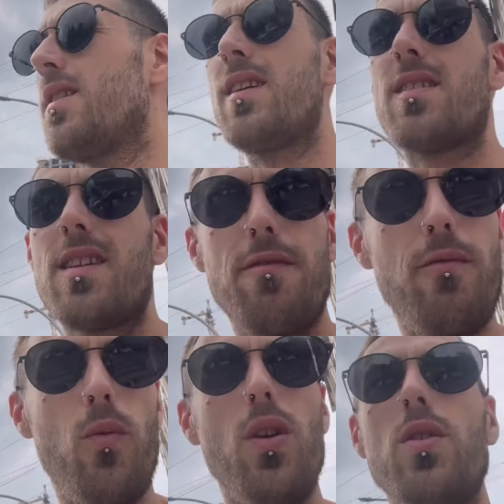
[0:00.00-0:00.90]
It's a
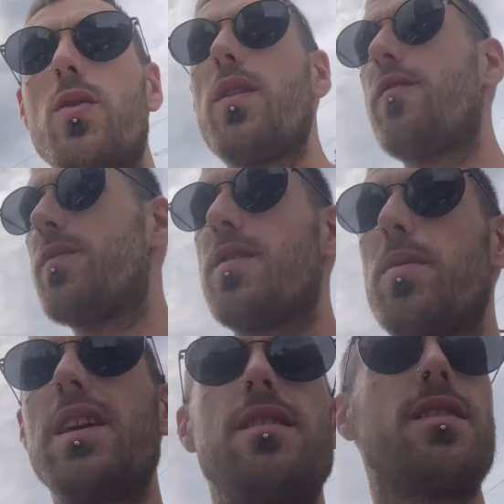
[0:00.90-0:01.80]
different world away from
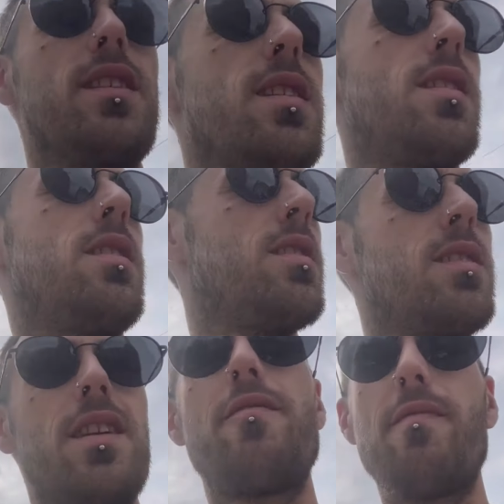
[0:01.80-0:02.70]
Tbilisi.
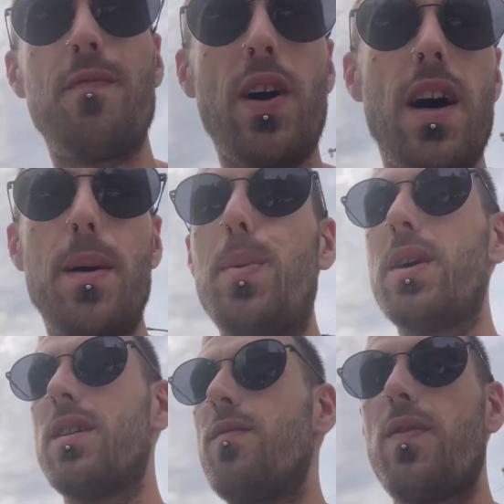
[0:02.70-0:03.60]
Different vibe,
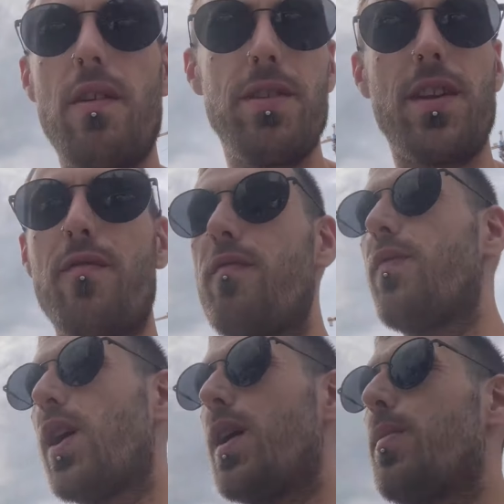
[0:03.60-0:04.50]
very different
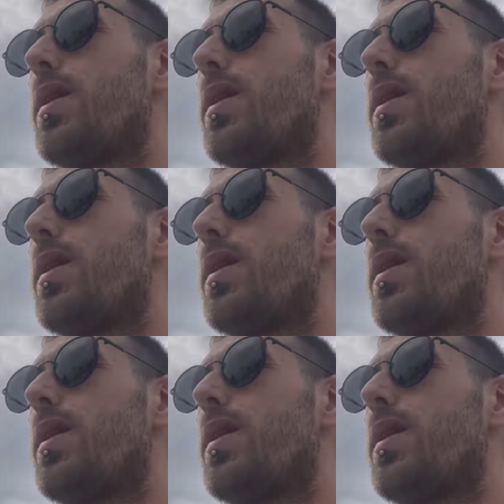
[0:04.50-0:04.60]
vibe.